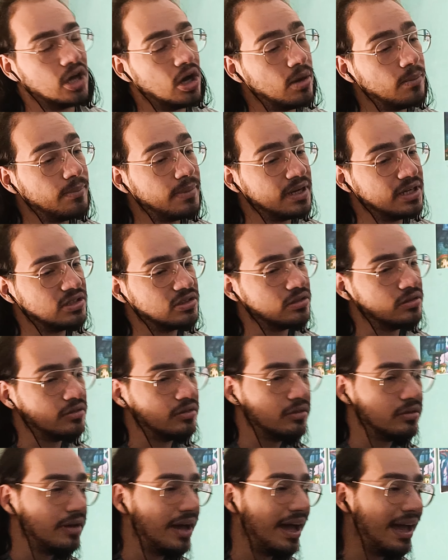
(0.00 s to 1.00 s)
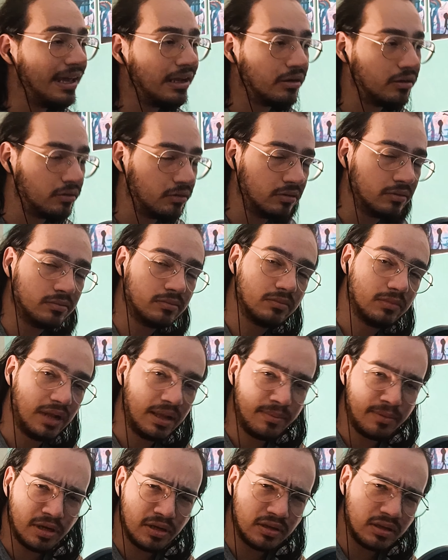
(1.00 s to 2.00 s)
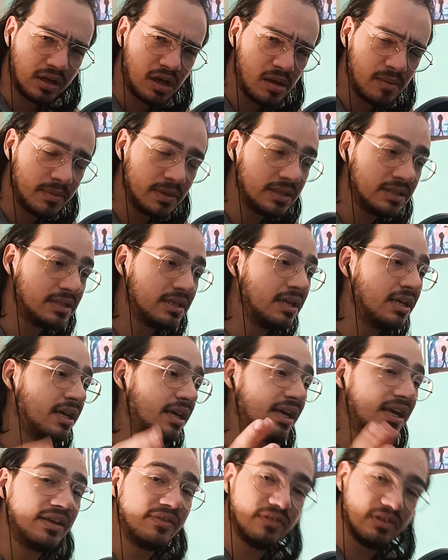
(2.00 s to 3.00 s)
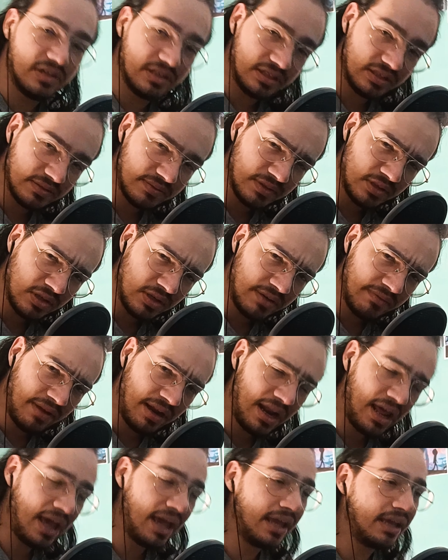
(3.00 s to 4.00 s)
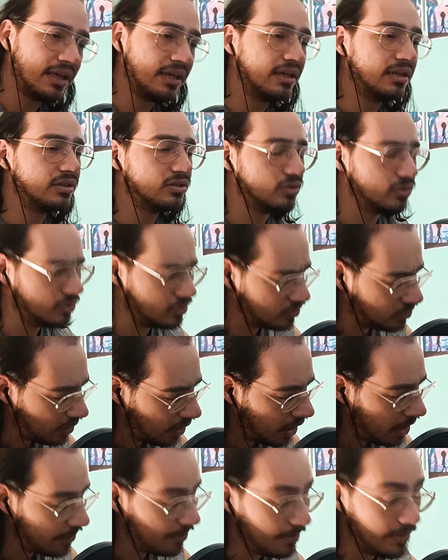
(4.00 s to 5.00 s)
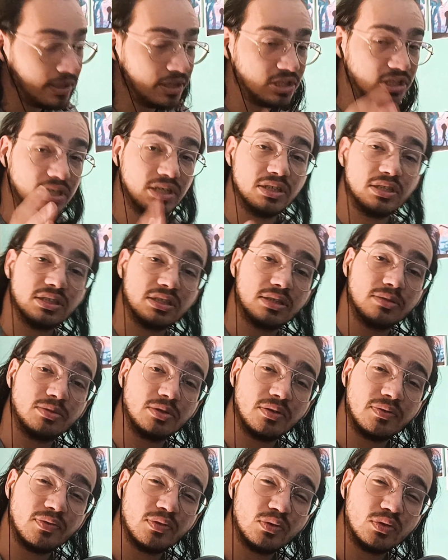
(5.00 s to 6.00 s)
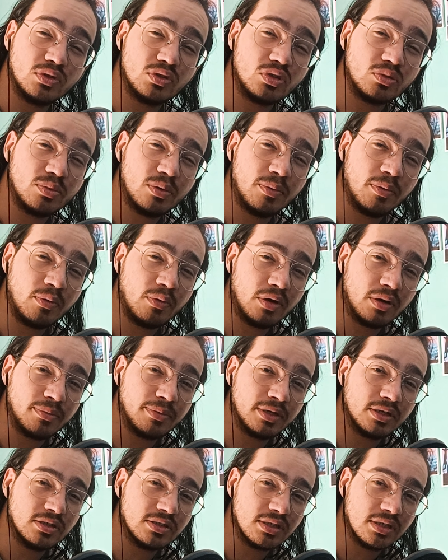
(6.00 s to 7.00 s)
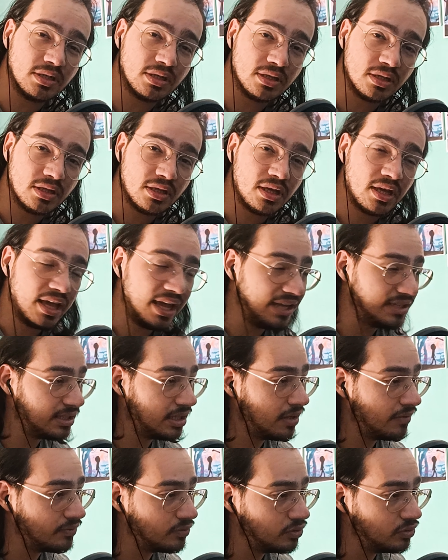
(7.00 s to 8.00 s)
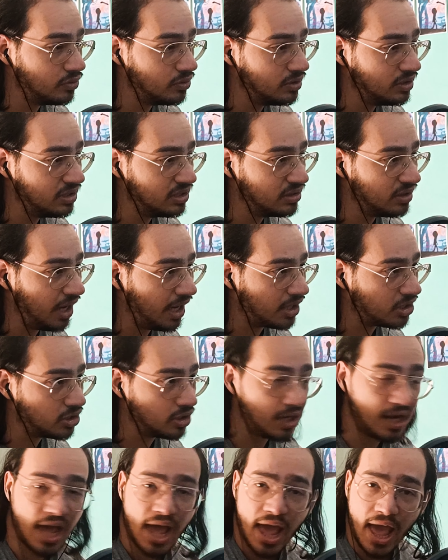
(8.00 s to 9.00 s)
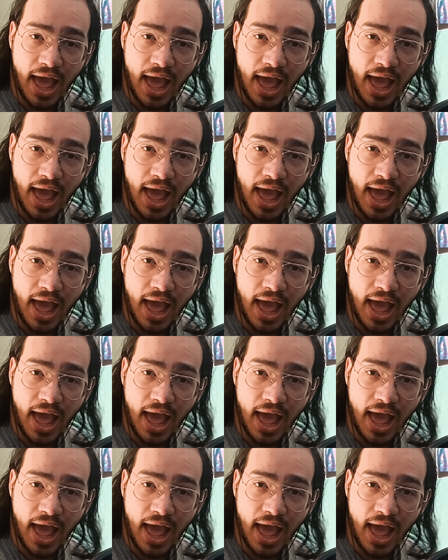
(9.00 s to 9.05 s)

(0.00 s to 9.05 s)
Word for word: company so i don't know let me know in the comments if you like this video leave a like subscribe check out the description if you want to support my work because uh, as i love to do this reaction